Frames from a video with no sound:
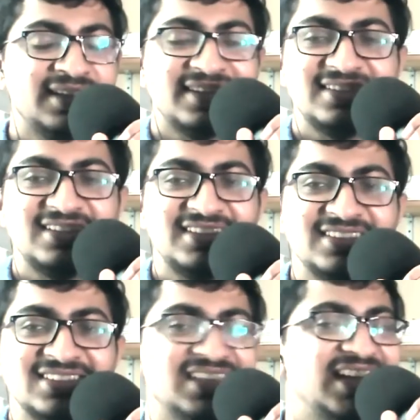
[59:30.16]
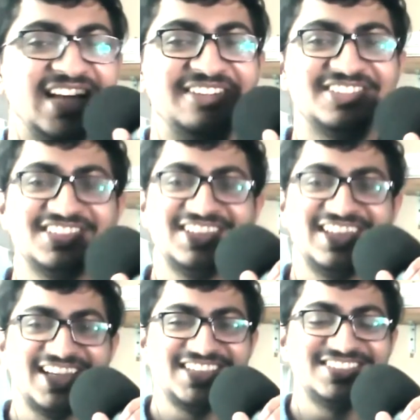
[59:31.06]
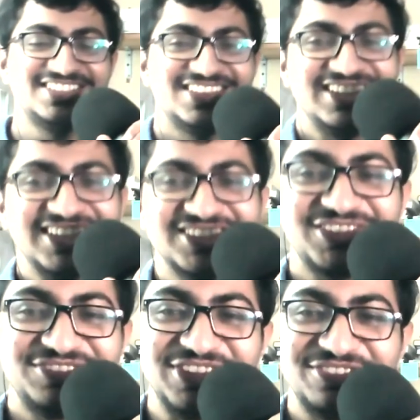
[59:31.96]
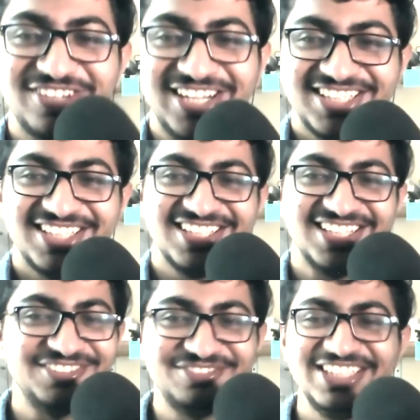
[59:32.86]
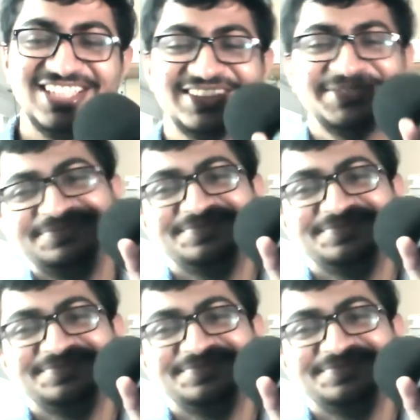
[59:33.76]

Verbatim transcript: yeah. Have a nice rest of your Friday and weekend.